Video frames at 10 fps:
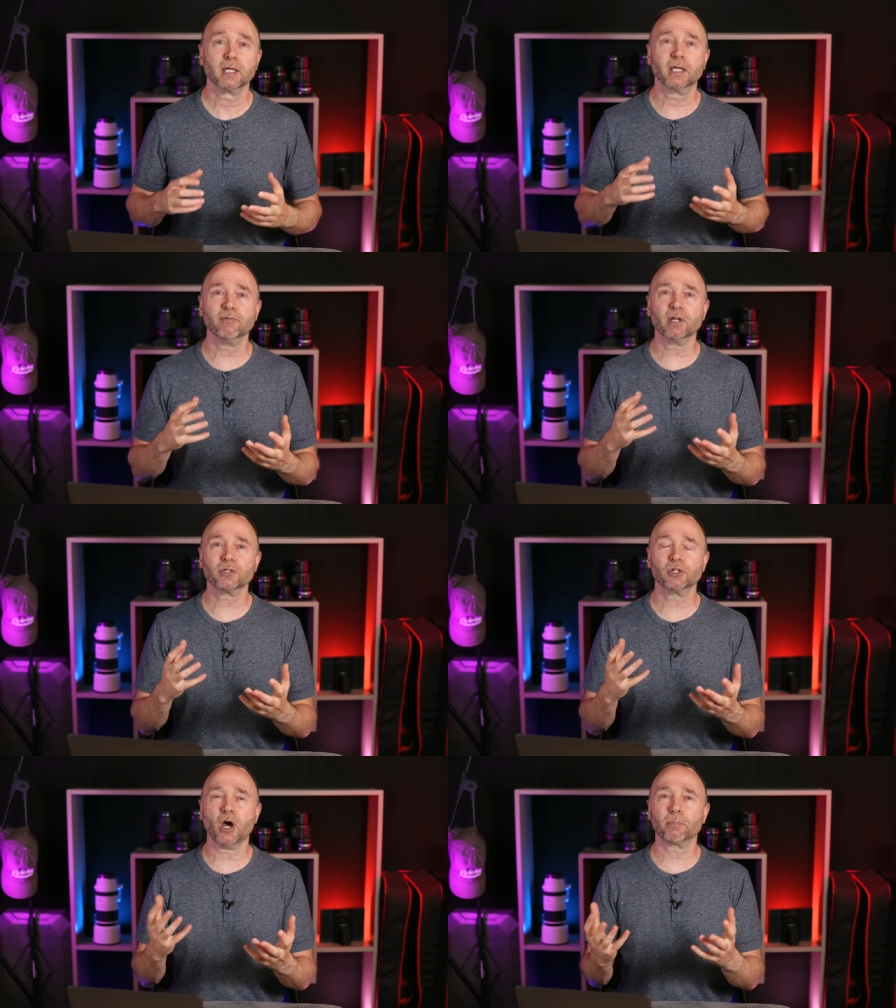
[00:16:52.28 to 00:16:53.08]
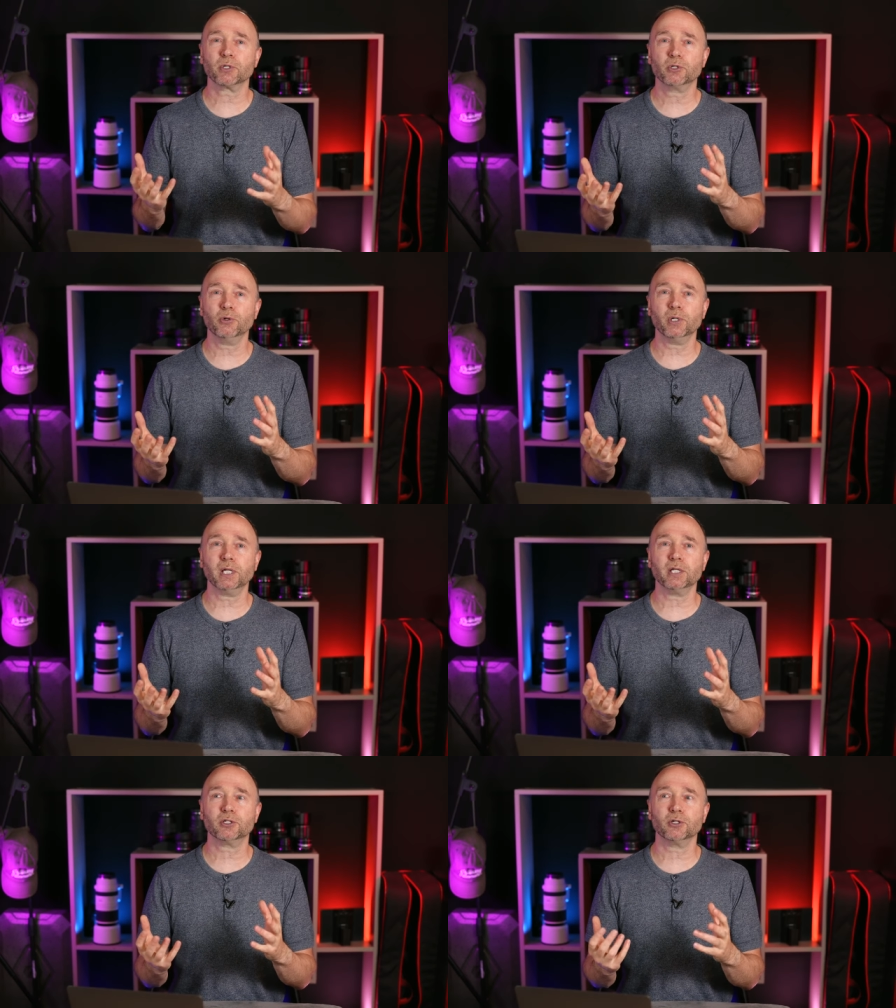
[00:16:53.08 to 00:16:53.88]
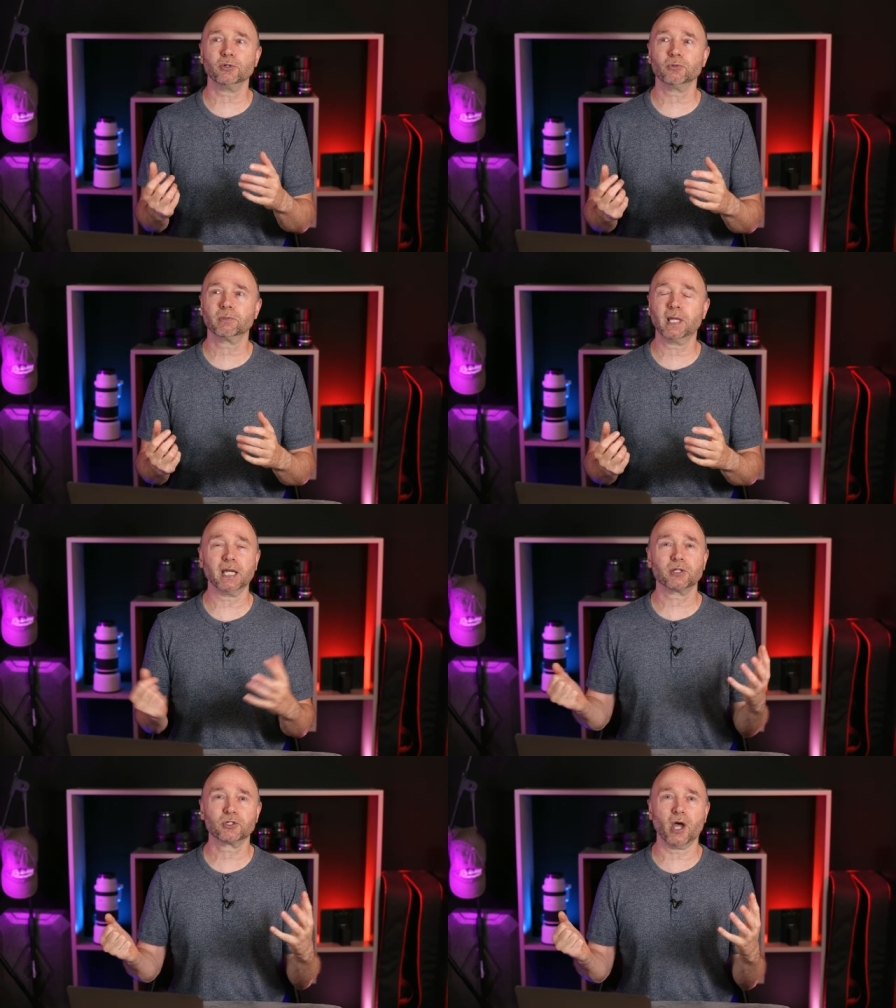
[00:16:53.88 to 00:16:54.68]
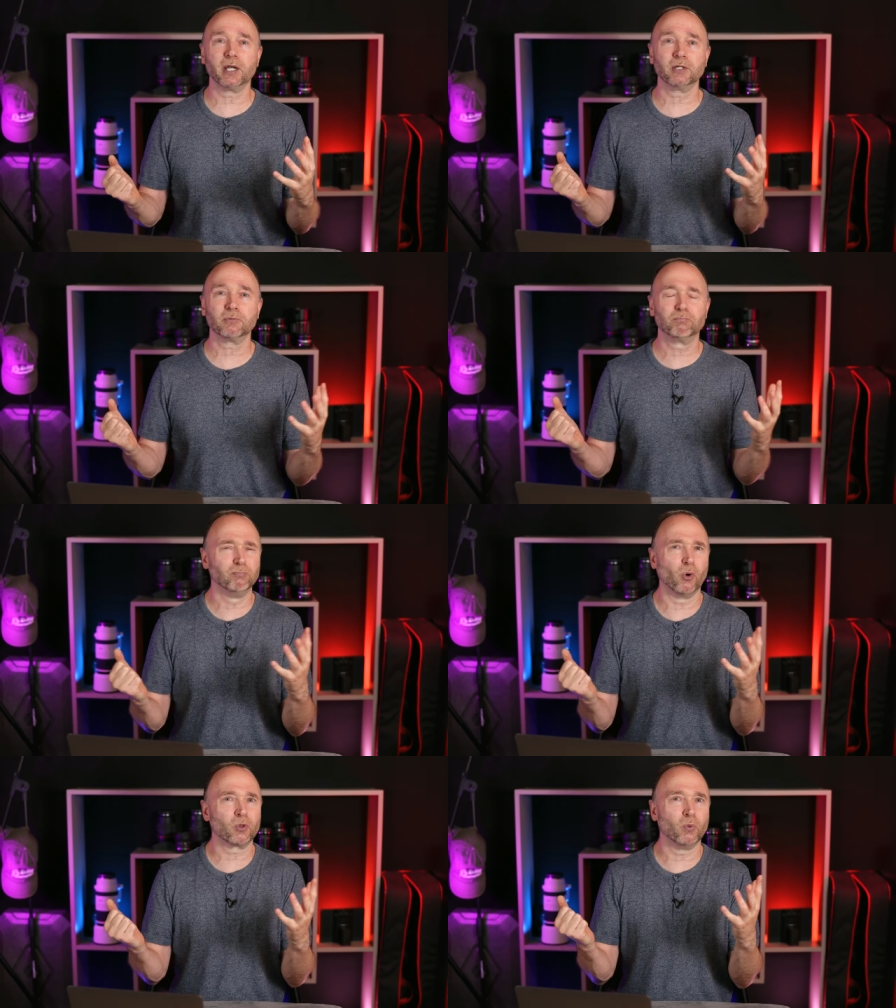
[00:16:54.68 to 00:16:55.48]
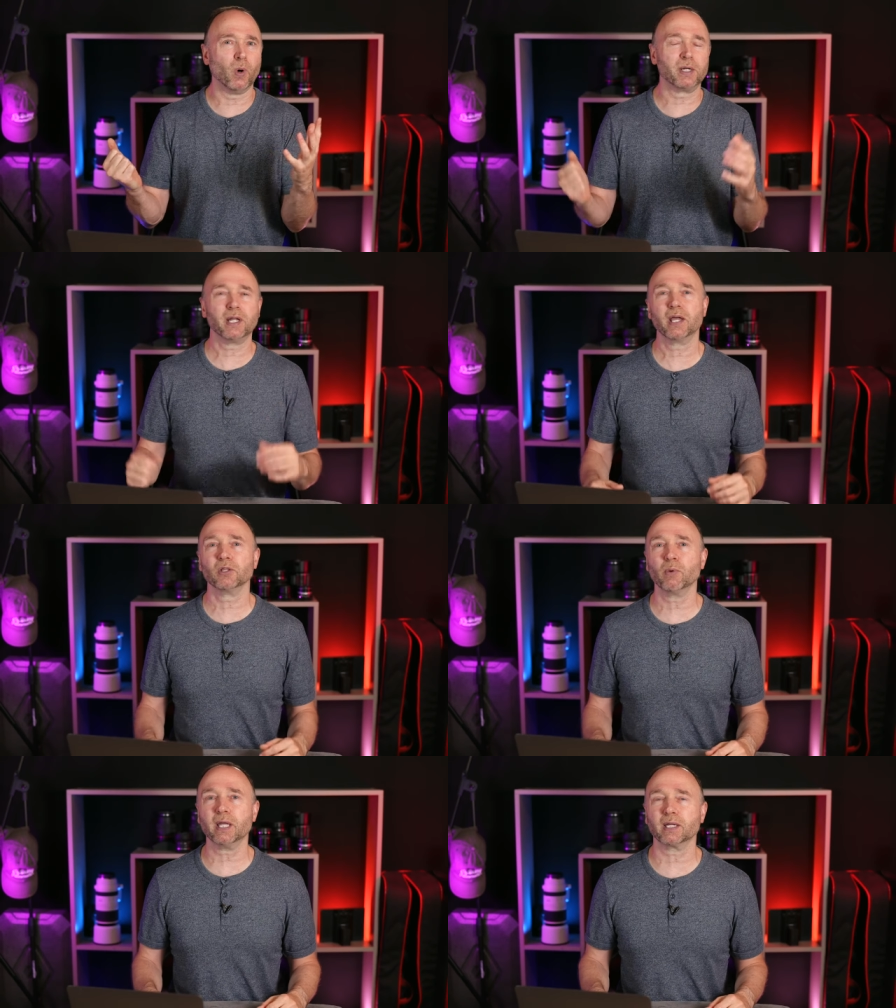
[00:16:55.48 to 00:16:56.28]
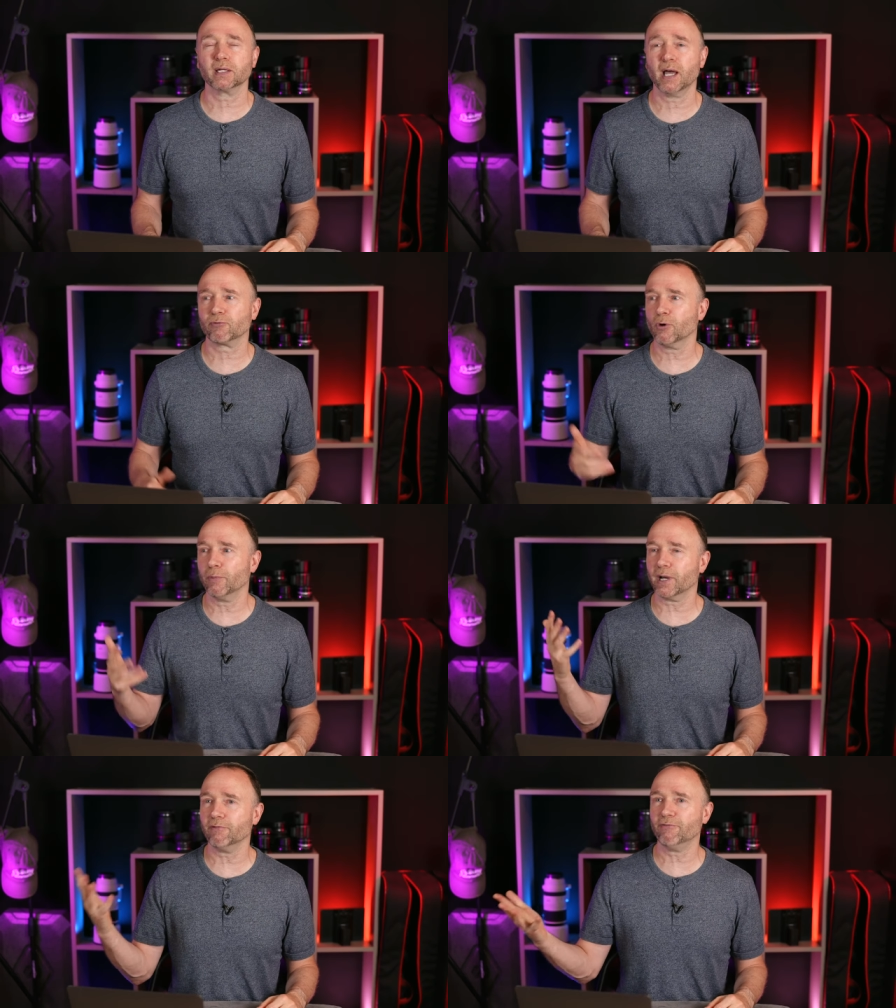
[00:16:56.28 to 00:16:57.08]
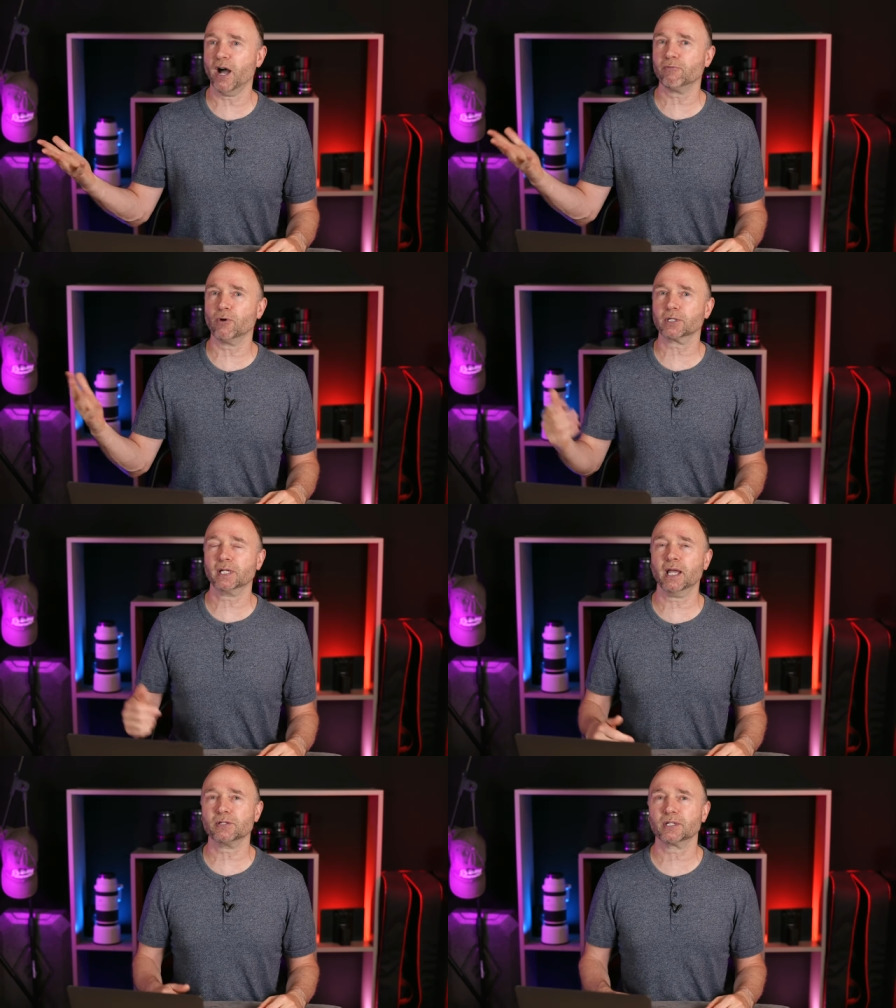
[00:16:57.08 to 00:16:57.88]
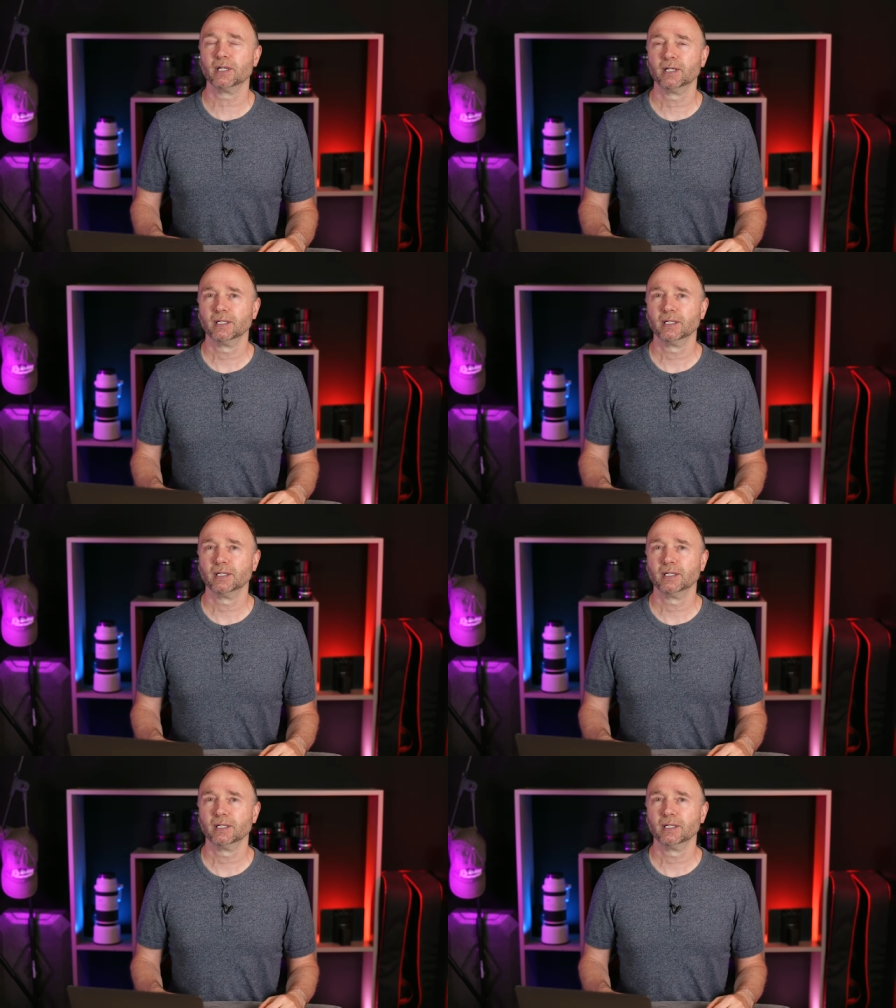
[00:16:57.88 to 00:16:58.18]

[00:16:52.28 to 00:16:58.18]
giving us an opportunity to get excited more than one day in the week. After all, we got five work days.